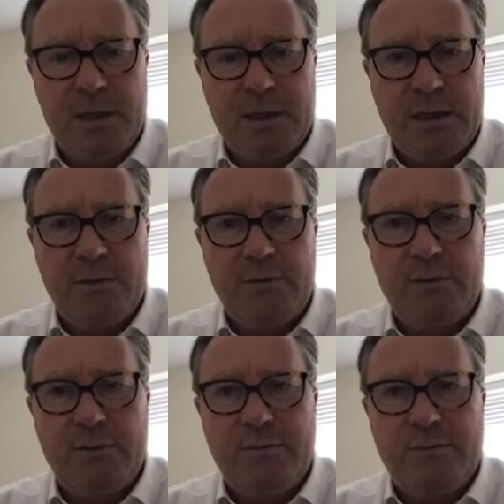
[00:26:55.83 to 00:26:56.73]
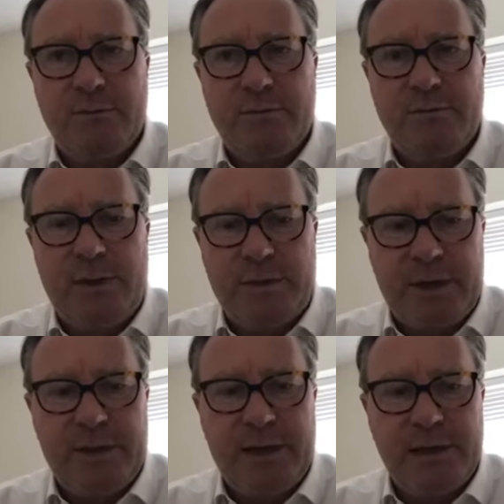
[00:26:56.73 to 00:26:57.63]
So my
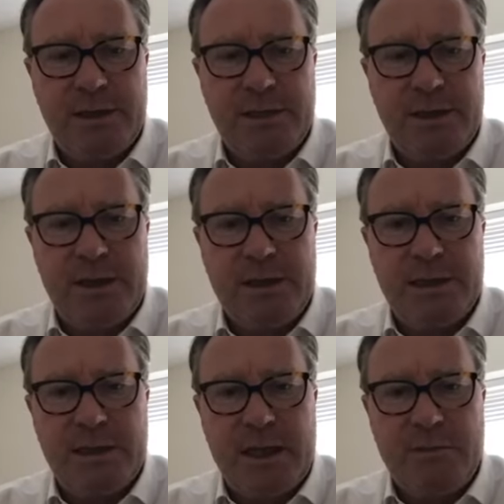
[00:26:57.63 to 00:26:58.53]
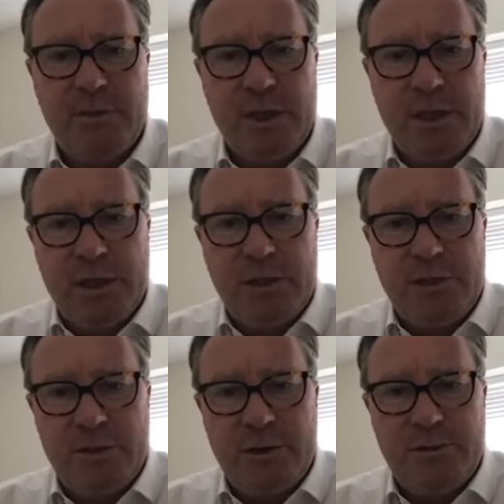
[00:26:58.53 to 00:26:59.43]
recommendation is
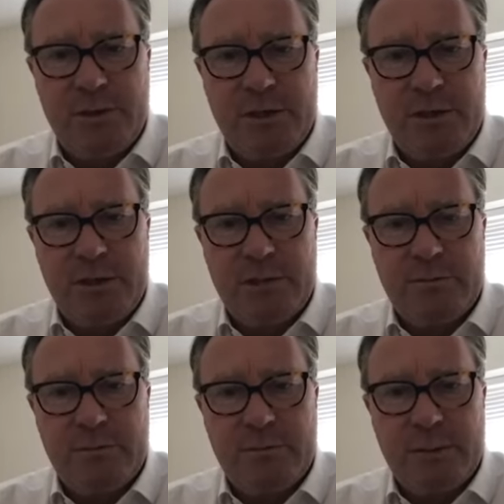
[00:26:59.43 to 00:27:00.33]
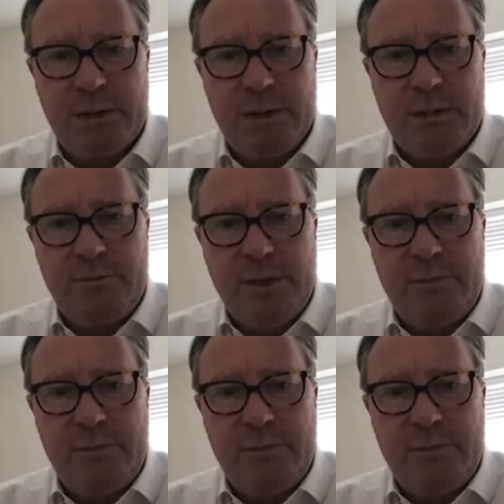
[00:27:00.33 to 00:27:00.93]
do some research, be